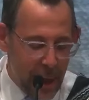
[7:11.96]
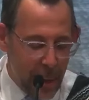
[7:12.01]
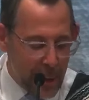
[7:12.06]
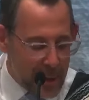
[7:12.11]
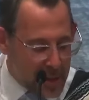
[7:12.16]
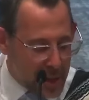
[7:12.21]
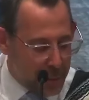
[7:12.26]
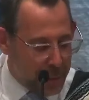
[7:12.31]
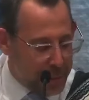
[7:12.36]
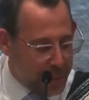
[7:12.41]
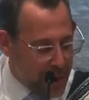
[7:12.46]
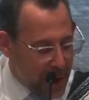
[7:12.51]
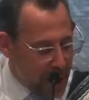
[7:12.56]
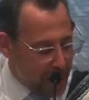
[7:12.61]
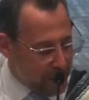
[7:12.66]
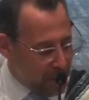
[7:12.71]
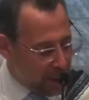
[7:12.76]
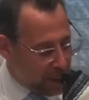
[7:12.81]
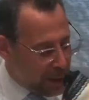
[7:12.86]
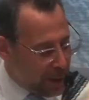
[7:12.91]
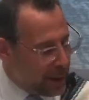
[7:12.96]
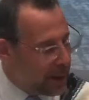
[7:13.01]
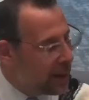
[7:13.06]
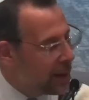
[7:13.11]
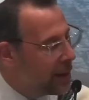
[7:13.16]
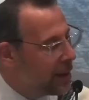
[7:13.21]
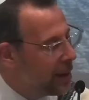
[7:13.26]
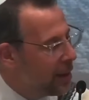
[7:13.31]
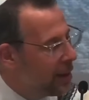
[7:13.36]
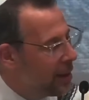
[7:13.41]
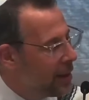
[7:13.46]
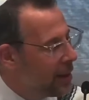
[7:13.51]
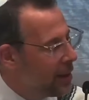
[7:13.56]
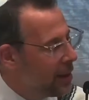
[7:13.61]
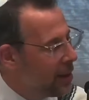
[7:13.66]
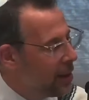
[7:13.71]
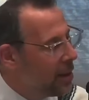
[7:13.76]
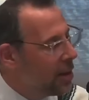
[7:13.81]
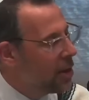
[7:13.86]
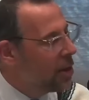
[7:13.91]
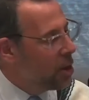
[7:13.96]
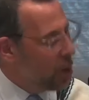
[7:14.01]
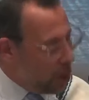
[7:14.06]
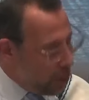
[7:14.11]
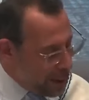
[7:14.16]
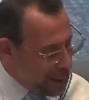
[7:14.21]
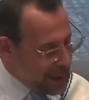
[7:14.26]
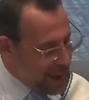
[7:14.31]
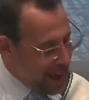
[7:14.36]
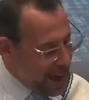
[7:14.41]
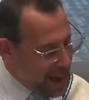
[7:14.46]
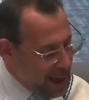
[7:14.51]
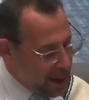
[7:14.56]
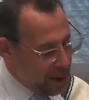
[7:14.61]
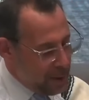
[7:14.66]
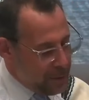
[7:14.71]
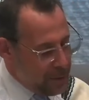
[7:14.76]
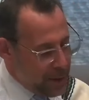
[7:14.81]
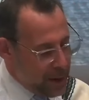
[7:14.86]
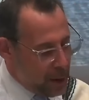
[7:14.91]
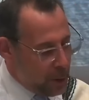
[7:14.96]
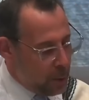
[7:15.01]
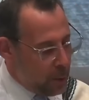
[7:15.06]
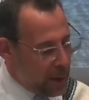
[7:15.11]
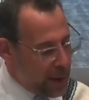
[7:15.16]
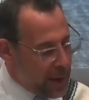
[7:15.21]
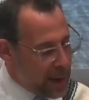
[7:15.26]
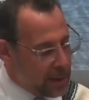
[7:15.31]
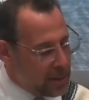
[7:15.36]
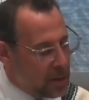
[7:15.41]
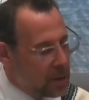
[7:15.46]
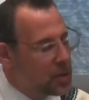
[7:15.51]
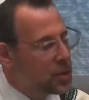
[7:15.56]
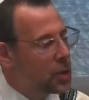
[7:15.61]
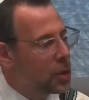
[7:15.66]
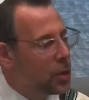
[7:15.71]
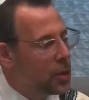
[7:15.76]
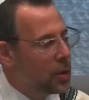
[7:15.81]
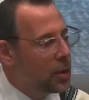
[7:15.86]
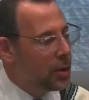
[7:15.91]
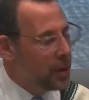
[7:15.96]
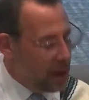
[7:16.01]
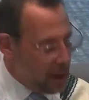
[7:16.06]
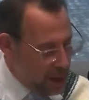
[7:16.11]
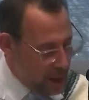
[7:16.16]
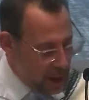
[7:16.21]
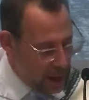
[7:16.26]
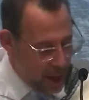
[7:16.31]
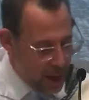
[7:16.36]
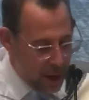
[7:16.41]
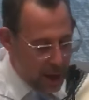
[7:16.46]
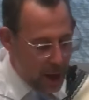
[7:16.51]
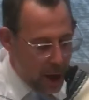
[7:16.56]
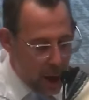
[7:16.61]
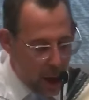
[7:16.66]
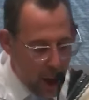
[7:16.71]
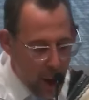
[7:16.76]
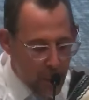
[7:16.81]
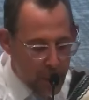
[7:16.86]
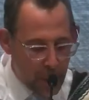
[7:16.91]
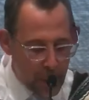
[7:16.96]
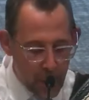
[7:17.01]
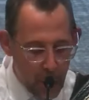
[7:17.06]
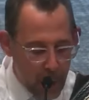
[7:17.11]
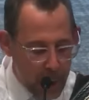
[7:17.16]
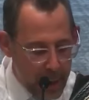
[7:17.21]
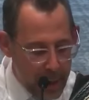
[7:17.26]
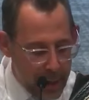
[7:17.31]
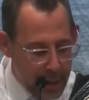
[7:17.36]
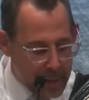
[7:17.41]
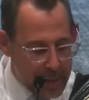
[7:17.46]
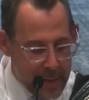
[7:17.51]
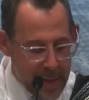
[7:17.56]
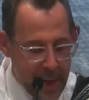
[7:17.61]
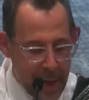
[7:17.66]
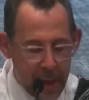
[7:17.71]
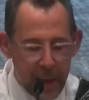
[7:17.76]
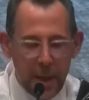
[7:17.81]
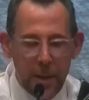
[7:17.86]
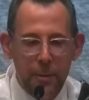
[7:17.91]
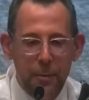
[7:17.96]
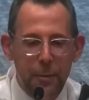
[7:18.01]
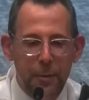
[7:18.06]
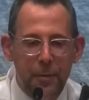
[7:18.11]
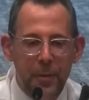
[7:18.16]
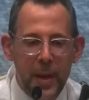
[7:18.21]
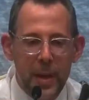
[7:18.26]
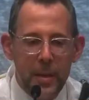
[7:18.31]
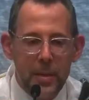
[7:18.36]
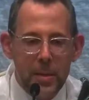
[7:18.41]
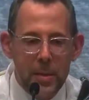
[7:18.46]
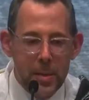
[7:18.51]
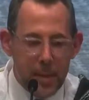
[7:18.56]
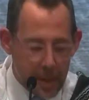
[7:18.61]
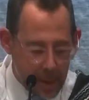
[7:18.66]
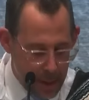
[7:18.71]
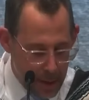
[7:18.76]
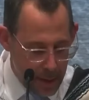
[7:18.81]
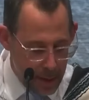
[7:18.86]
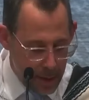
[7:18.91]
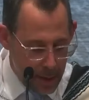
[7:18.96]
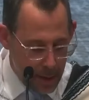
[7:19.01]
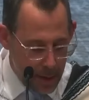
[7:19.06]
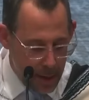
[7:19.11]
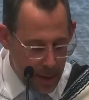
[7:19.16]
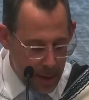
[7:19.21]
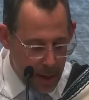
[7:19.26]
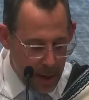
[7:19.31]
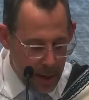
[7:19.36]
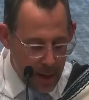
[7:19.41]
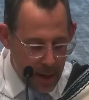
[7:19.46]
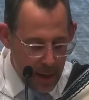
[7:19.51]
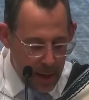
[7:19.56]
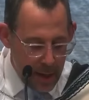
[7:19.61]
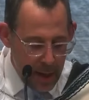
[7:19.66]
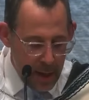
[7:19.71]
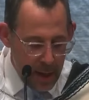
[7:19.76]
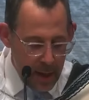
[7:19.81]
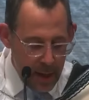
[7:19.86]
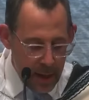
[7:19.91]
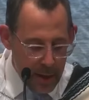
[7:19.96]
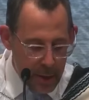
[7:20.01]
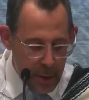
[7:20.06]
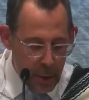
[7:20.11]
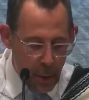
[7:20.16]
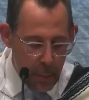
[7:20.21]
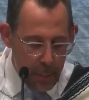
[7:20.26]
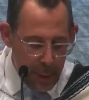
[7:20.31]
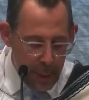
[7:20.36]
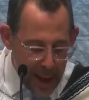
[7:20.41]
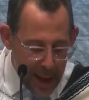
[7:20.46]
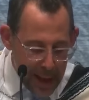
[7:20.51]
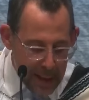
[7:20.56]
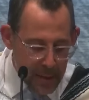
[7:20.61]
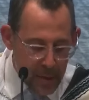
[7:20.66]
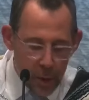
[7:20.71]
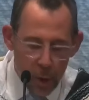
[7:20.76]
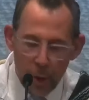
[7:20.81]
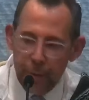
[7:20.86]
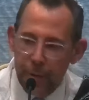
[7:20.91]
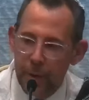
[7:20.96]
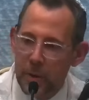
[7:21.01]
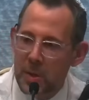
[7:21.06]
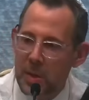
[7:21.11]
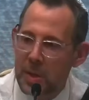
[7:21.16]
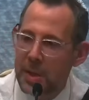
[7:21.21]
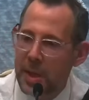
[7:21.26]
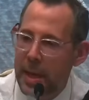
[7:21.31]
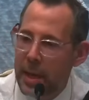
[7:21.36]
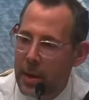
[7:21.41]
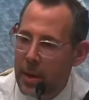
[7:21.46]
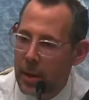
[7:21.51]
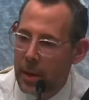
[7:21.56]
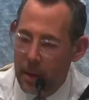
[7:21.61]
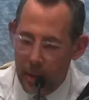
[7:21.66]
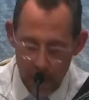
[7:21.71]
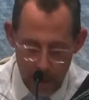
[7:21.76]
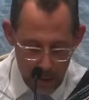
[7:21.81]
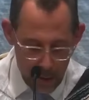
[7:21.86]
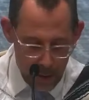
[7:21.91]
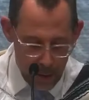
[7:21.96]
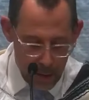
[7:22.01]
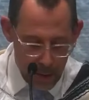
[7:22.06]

Here was a family going out of their way to turn a carb-loaded Italian feast into a Passover Seder.